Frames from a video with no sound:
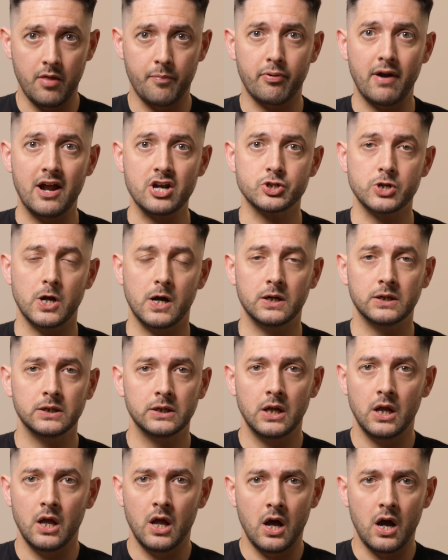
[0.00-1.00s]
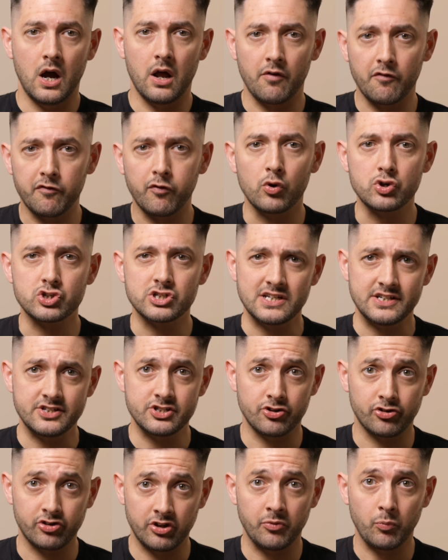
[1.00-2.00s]
pressure, and unfortunately it
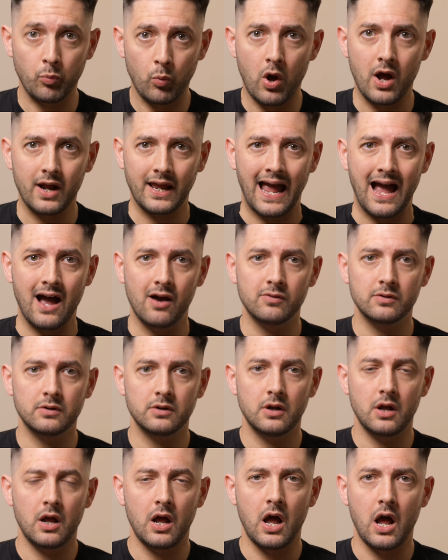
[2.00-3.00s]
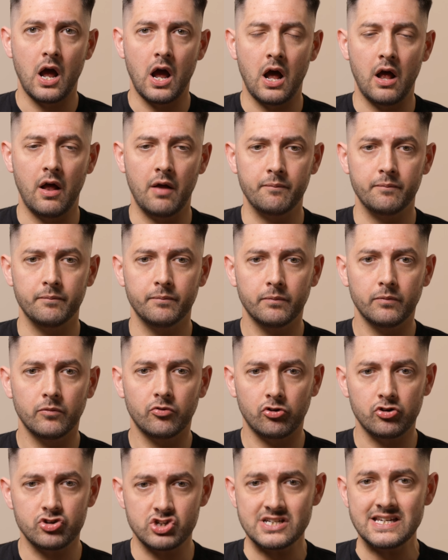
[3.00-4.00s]
just didn't work out.
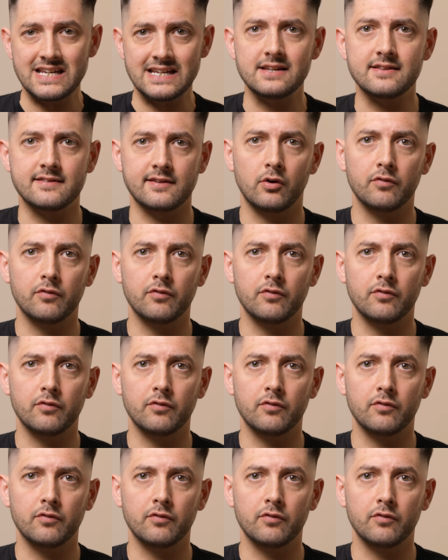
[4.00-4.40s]
So she needed to